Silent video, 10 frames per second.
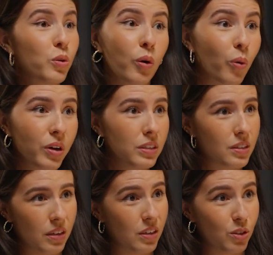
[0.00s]
to our audience
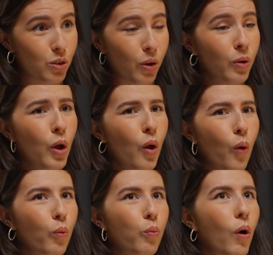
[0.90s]
that doesn't know,
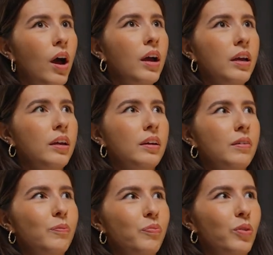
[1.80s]
why
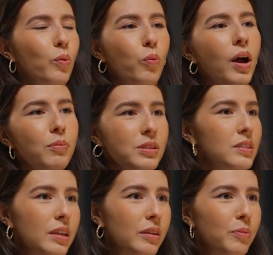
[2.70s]

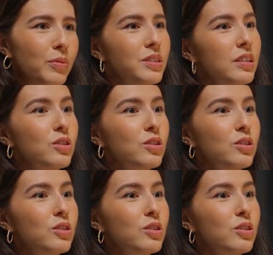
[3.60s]
Mazid? Mazid